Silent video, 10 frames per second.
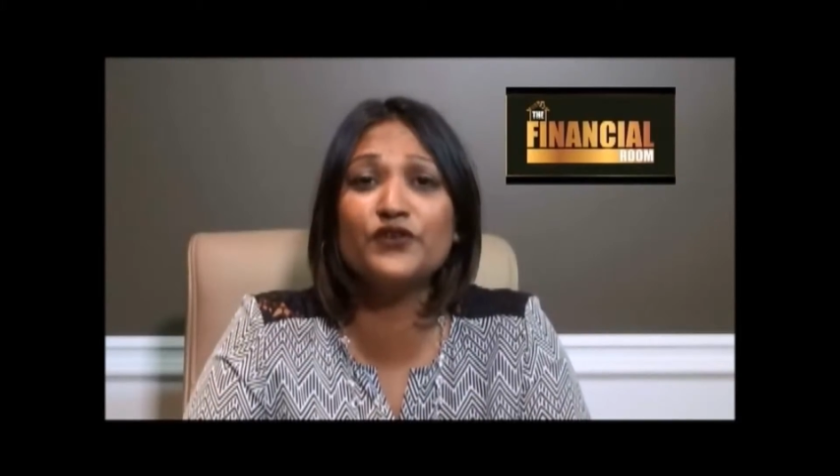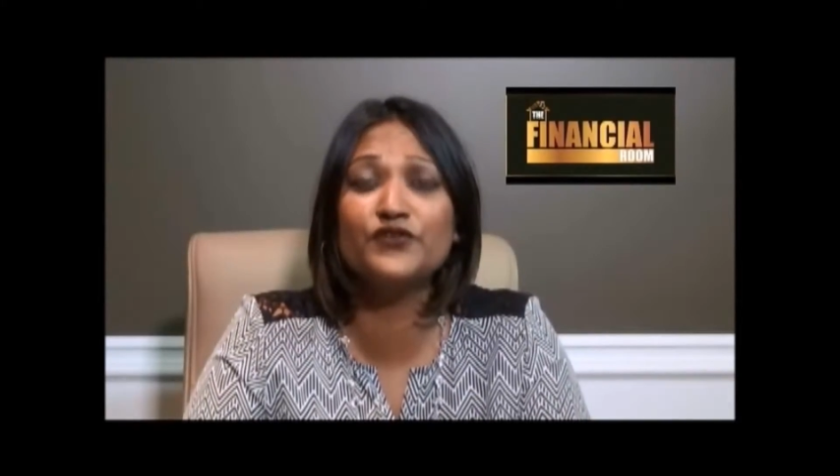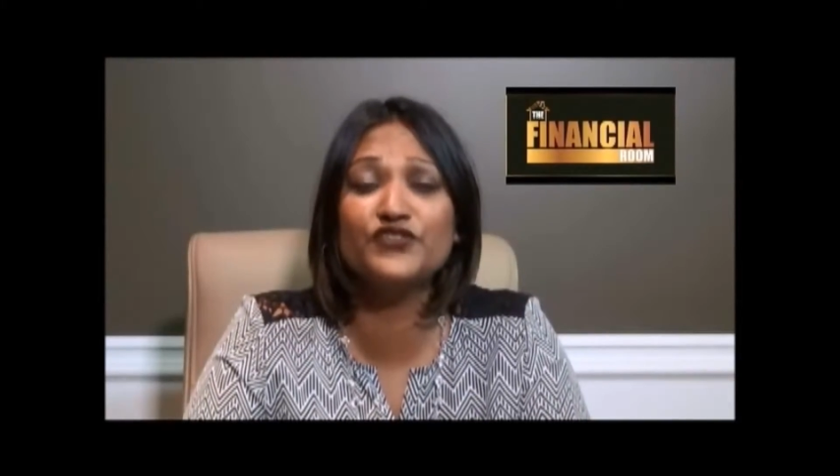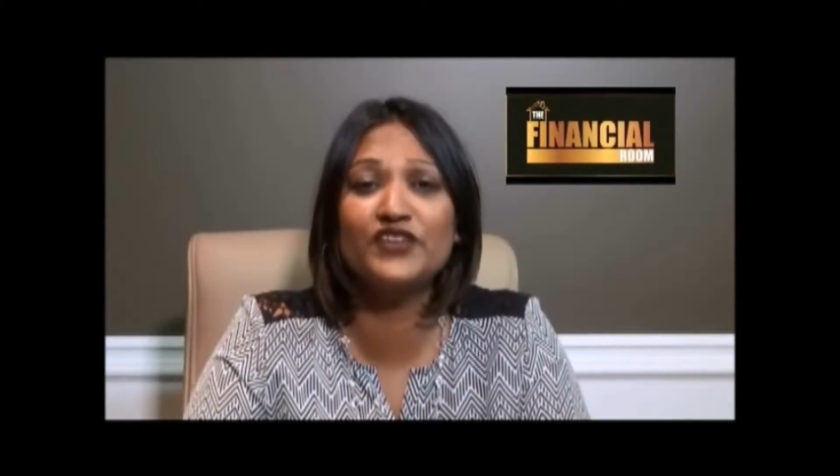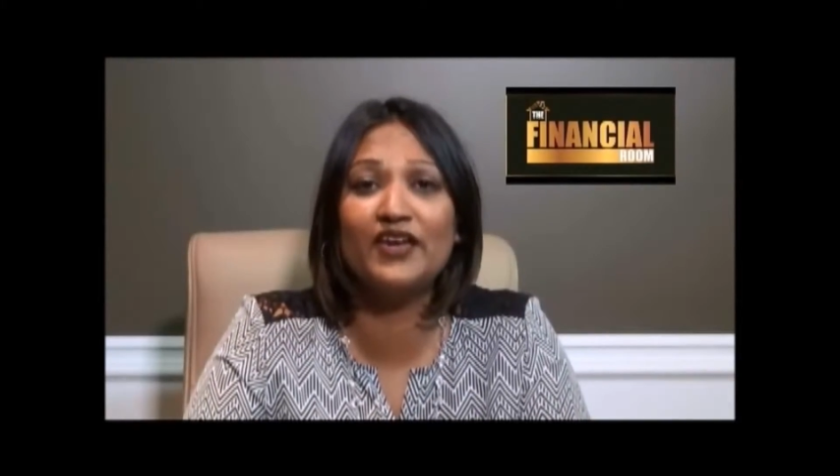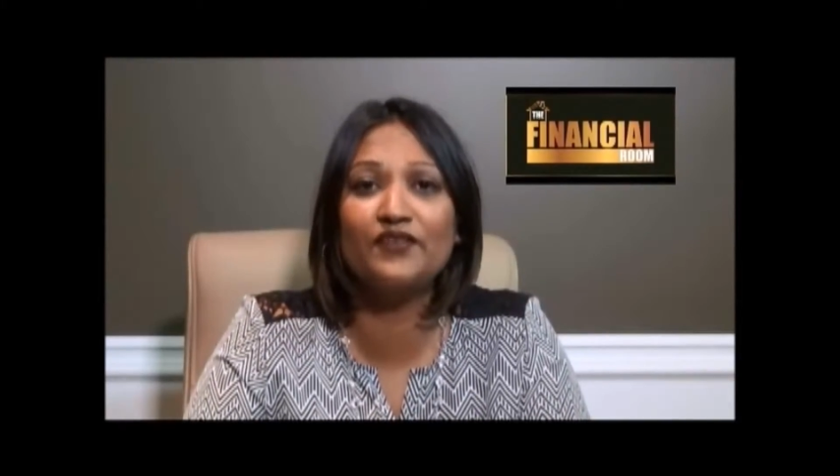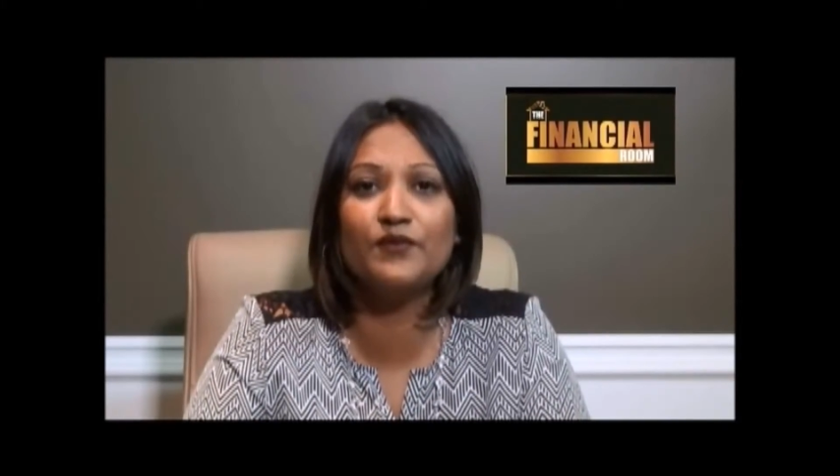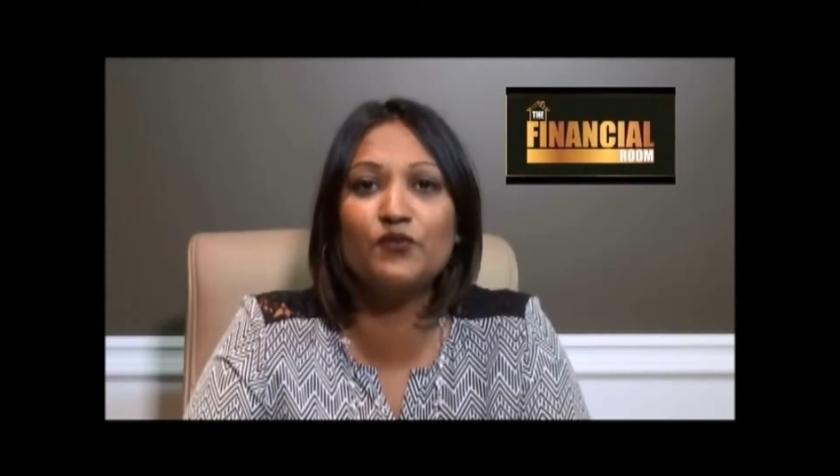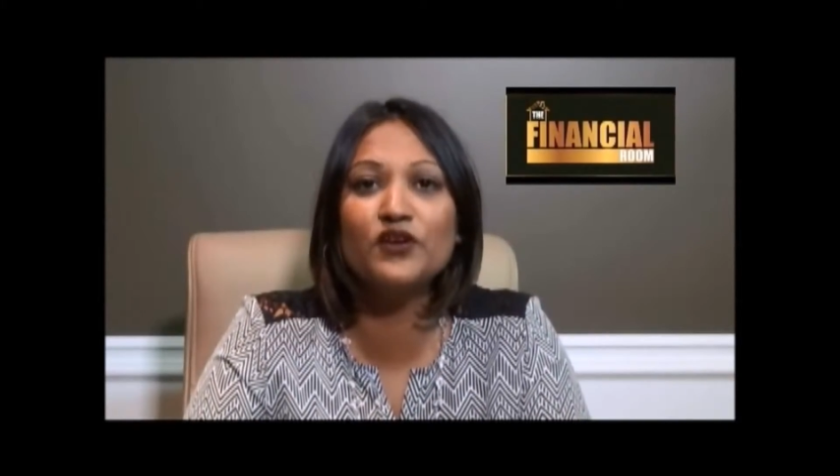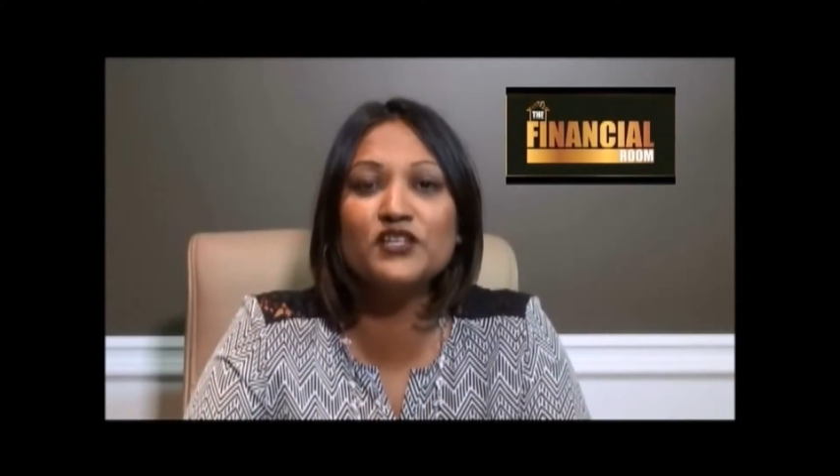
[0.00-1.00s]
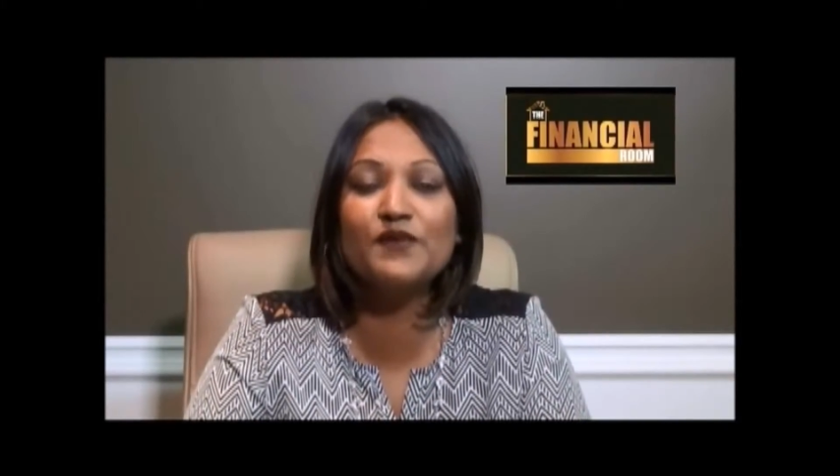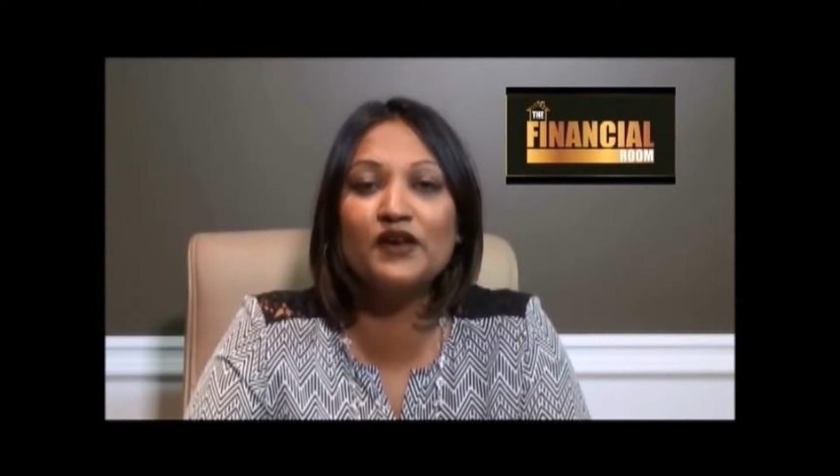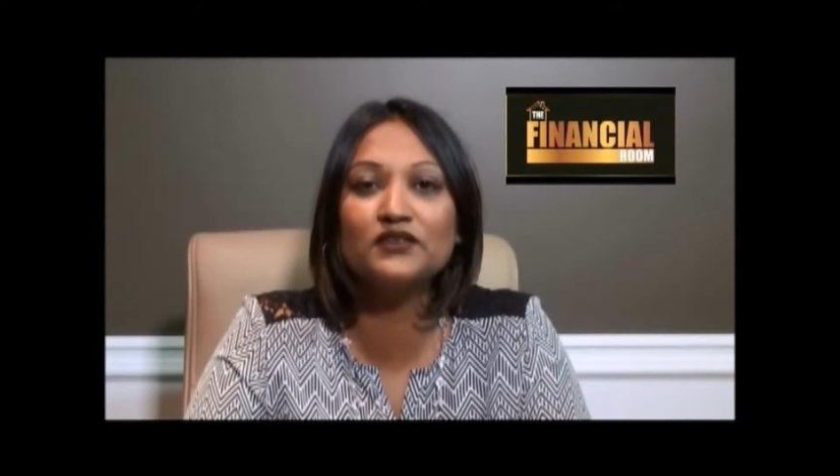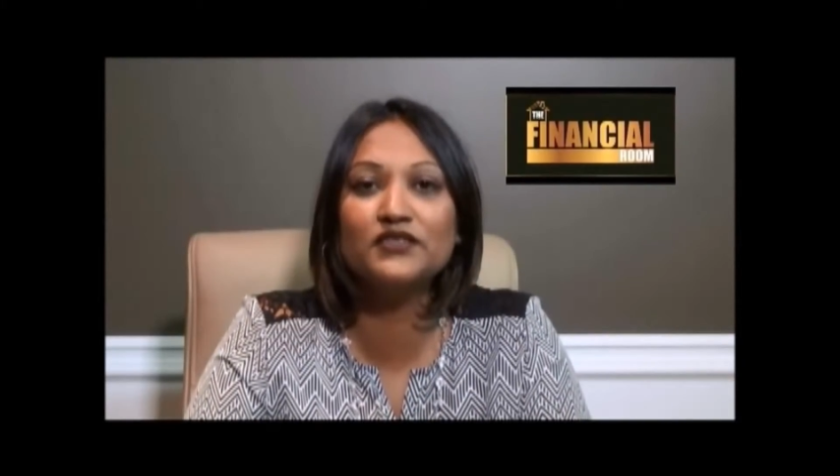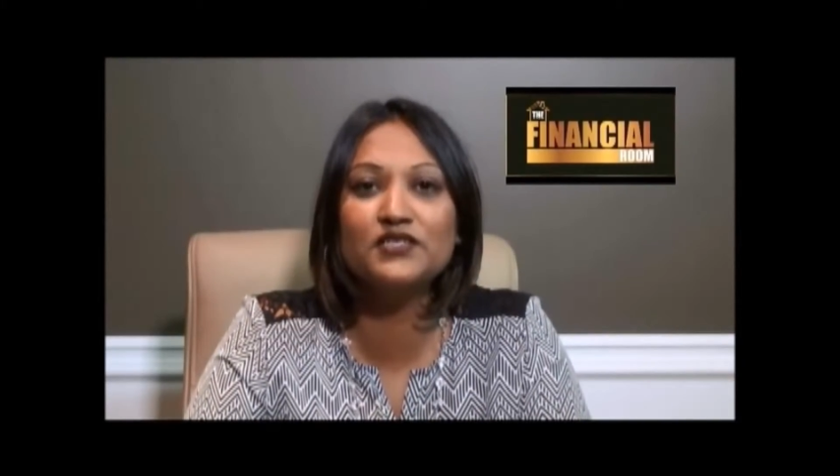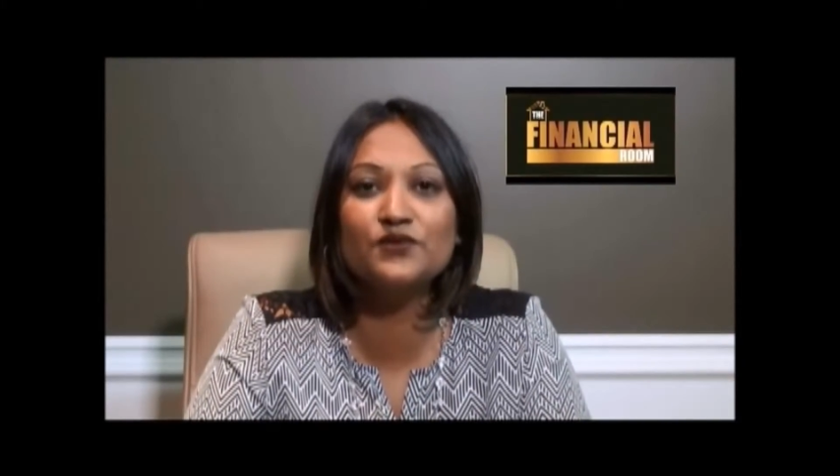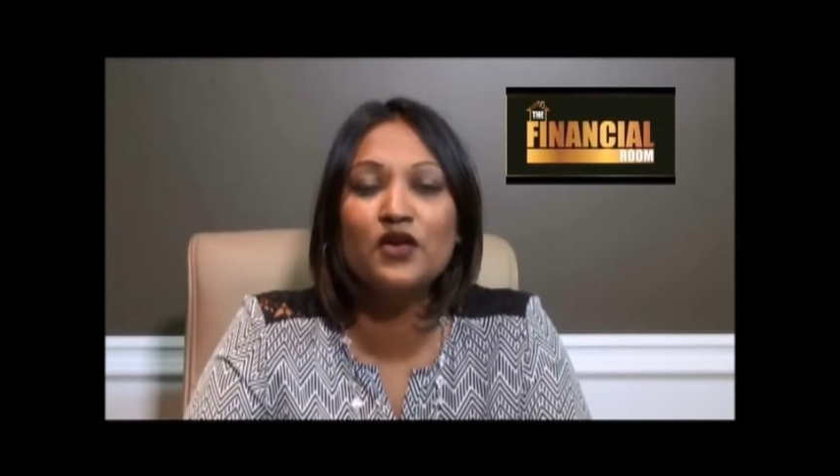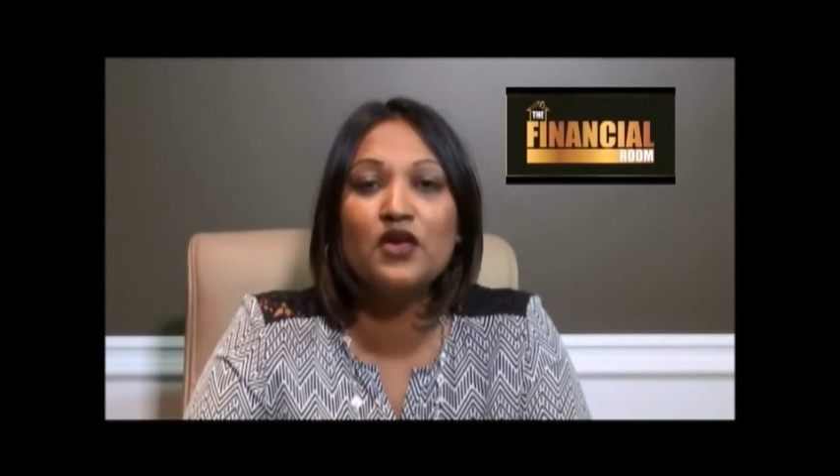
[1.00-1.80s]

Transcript: understand that mortgage penalties